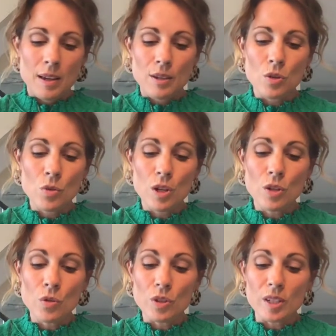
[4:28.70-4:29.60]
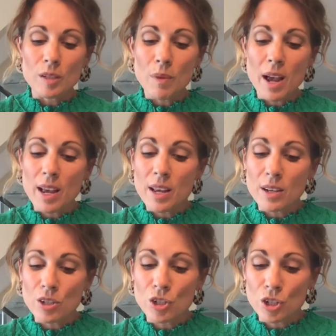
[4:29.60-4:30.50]
You can use a
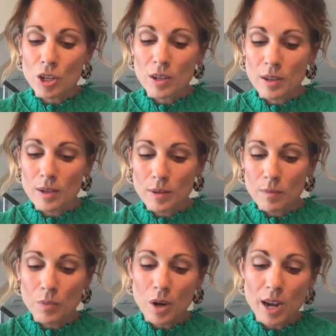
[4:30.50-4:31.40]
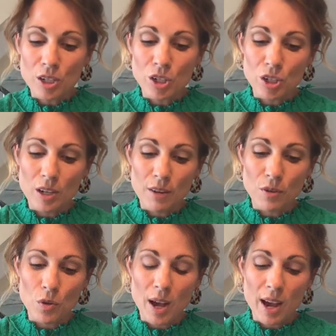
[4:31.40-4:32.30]
sponge brush if
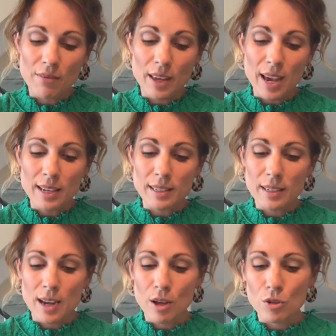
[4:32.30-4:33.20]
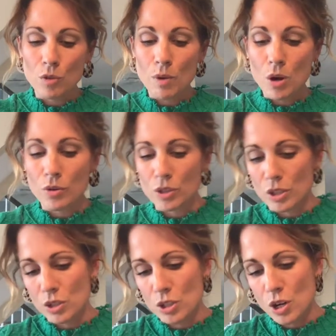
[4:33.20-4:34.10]
you have that. I'll do both
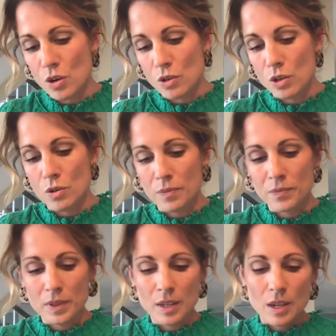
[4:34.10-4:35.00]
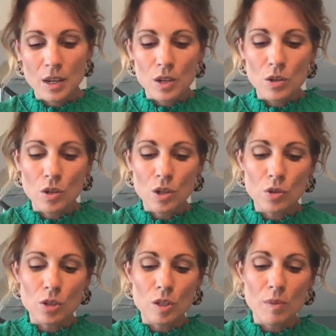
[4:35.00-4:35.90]
just to show you. You can
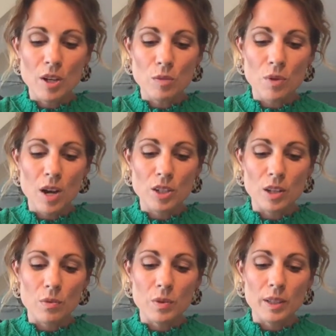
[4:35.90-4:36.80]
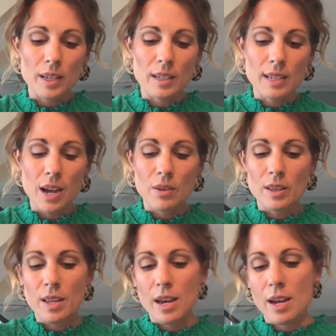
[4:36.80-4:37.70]
use a sponge brush that'll really get down
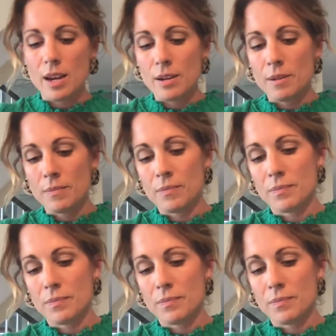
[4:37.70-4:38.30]
in there.